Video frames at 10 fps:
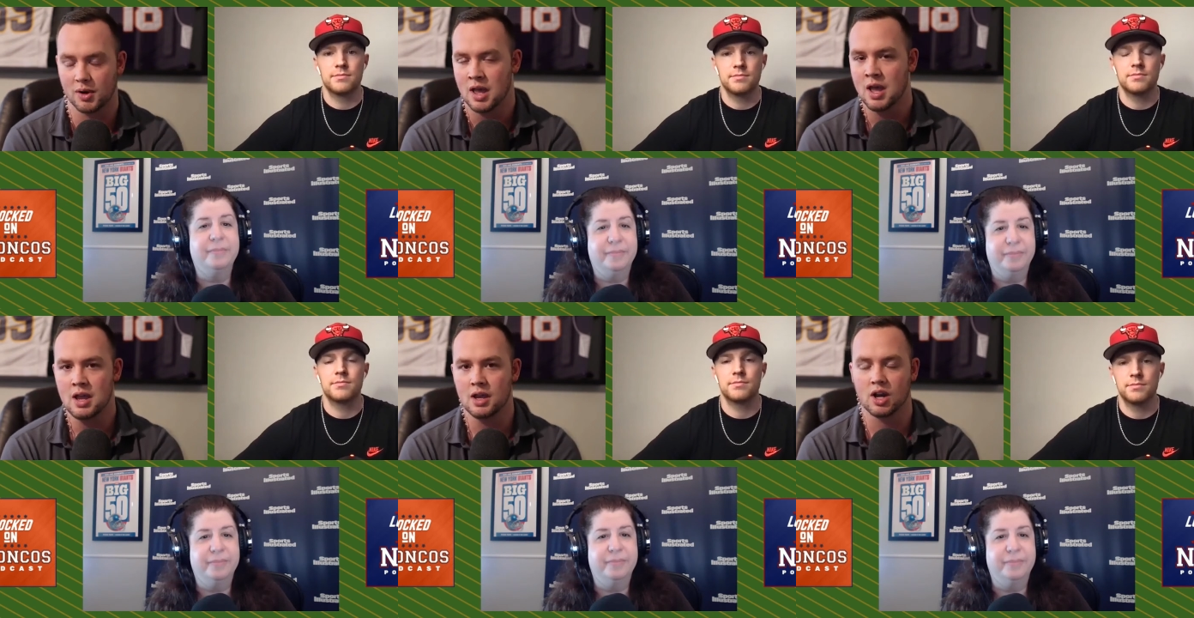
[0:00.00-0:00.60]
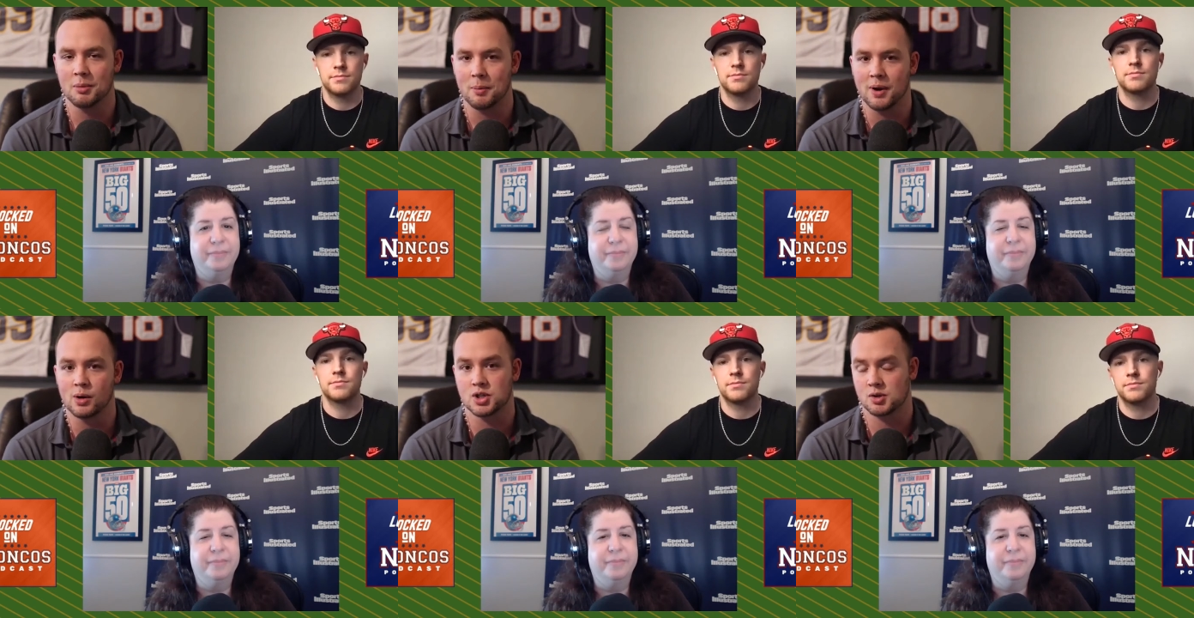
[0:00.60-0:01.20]
Speaker 1: But you know, coming up
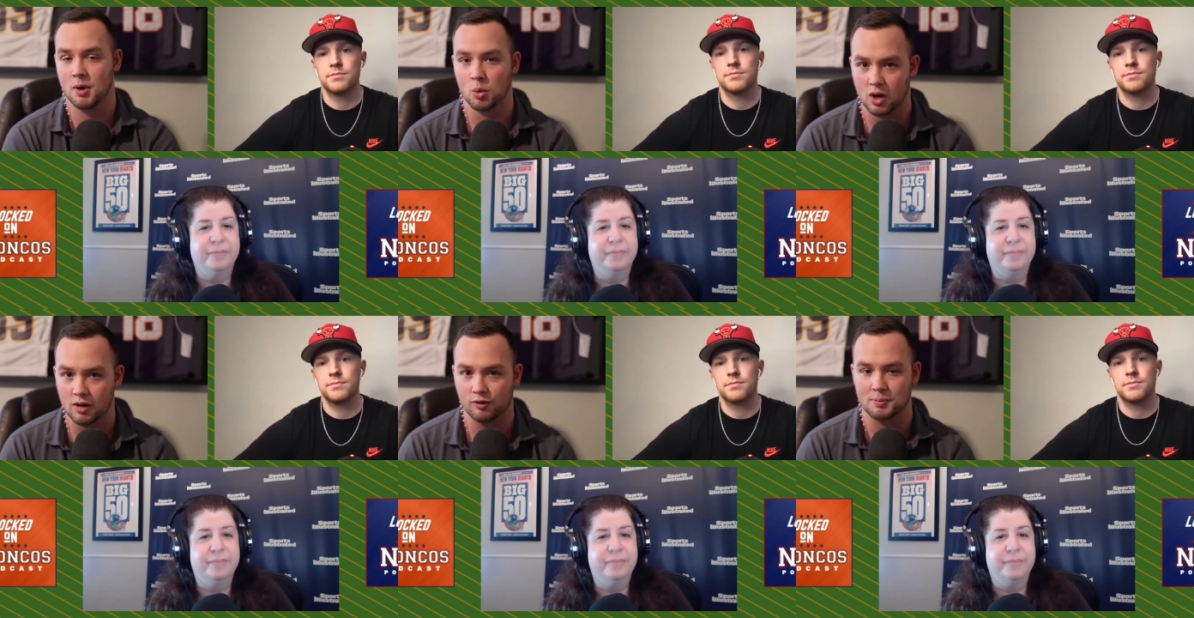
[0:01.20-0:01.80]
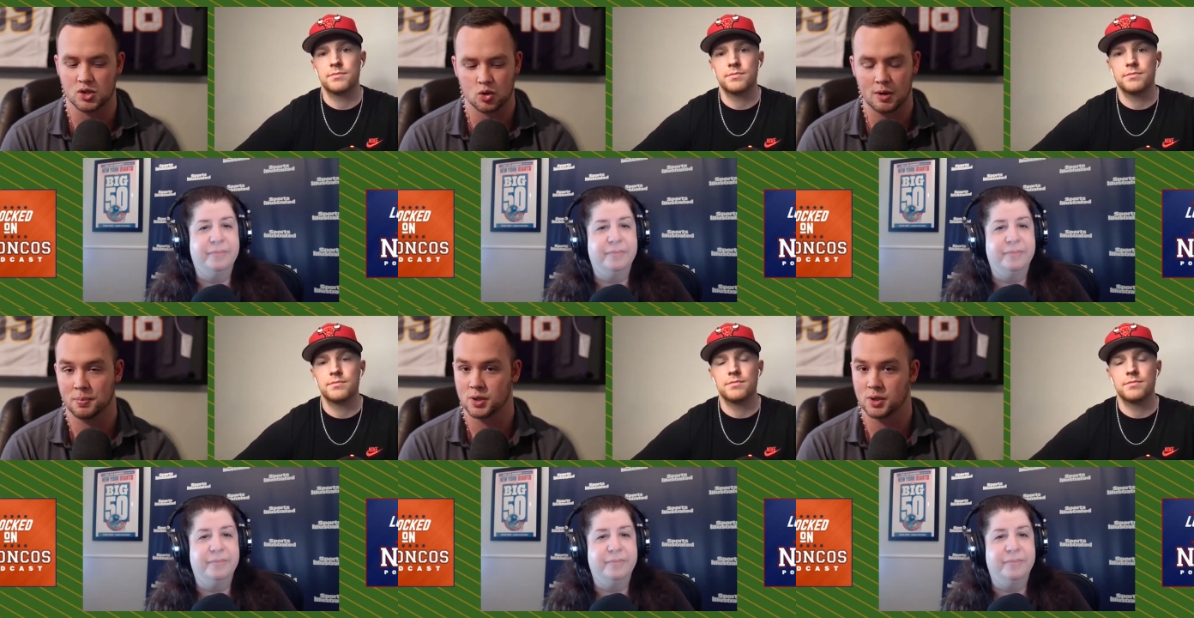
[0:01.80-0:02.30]
here in just a moment, we're going to flip the script.